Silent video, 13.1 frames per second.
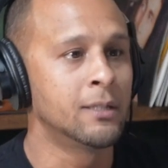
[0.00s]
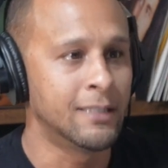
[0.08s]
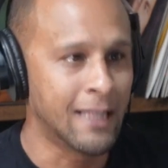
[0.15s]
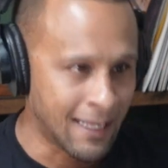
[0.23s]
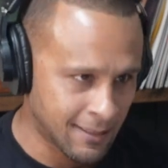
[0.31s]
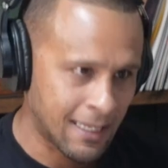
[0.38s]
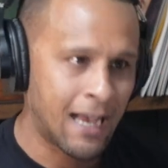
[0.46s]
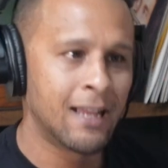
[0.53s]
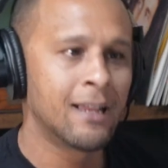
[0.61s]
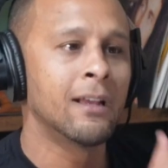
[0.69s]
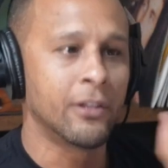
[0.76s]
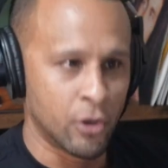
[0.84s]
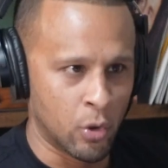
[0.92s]
That's
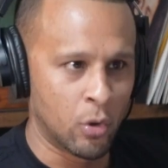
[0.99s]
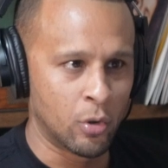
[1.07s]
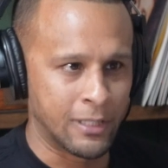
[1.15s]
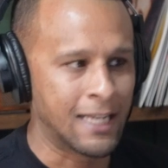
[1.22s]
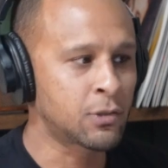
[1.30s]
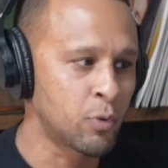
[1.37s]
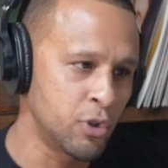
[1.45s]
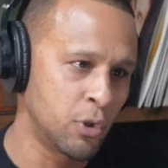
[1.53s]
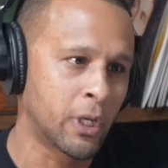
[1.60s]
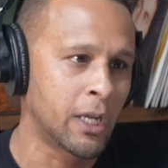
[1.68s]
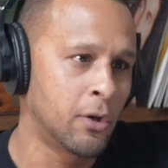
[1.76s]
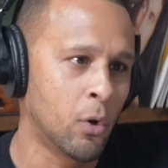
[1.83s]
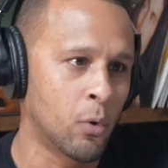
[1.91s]
when you
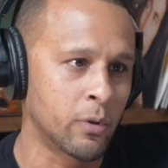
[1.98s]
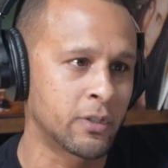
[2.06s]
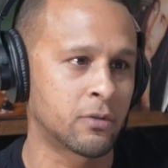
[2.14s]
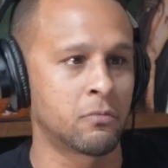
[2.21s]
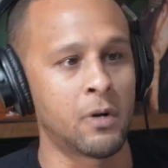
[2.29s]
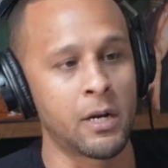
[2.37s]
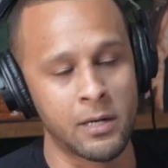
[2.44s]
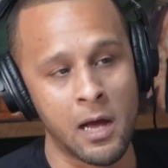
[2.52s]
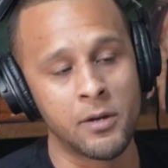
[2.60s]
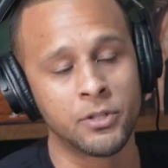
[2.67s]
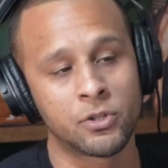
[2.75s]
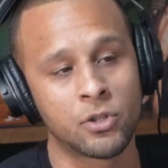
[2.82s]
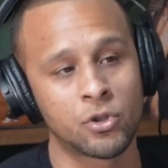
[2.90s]
get noticed. Right now,
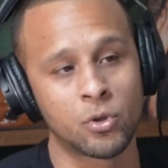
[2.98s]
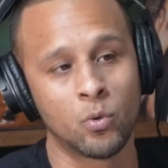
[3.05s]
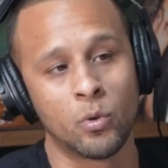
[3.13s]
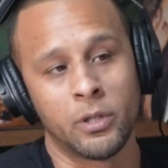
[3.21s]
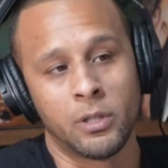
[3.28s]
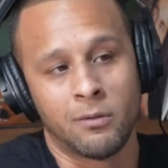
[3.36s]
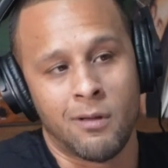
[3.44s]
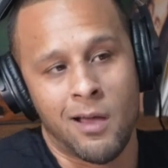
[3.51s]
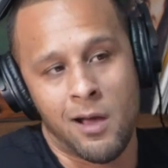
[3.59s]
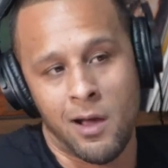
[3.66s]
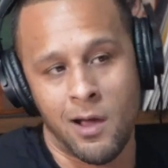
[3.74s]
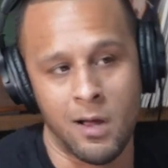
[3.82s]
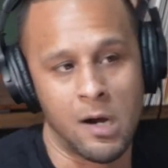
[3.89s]
he's just doing
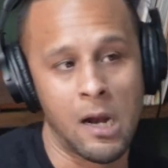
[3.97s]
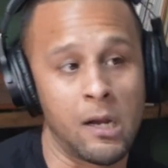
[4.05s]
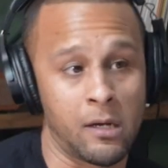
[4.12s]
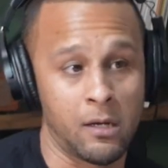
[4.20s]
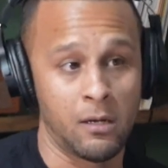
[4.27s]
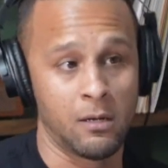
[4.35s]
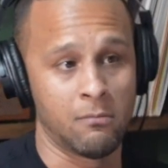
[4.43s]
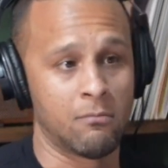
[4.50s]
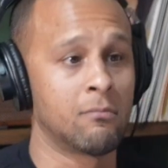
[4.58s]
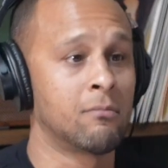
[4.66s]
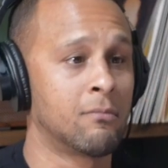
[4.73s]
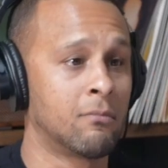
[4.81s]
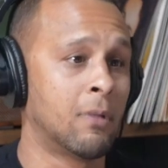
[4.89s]
all right.
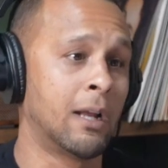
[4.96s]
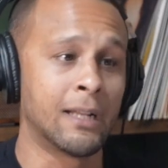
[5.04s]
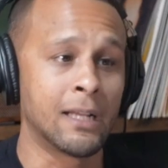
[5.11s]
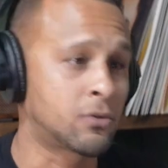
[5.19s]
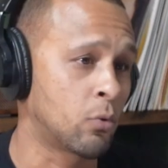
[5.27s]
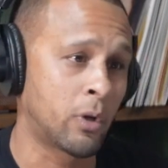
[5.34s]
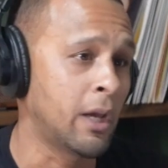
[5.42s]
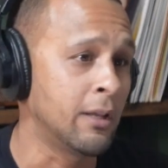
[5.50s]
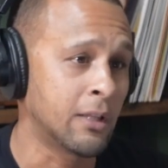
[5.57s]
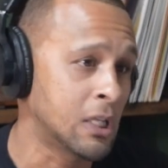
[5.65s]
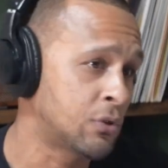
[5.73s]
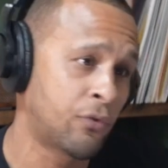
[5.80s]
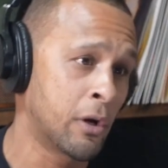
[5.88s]
And that's okay.
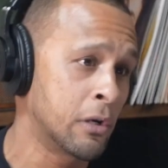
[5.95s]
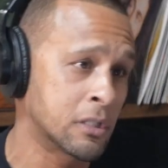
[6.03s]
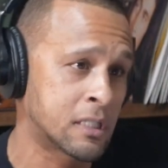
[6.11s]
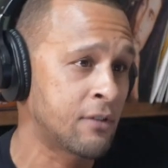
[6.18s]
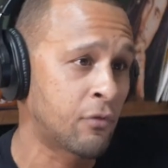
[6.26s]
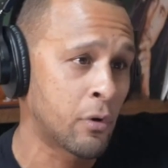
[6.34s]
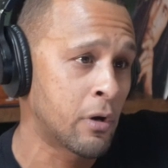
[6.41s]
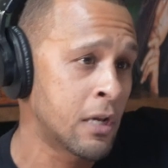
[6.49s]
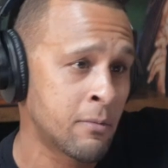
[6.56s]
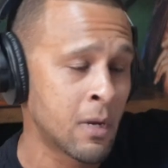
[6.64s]
That's fair to say for him.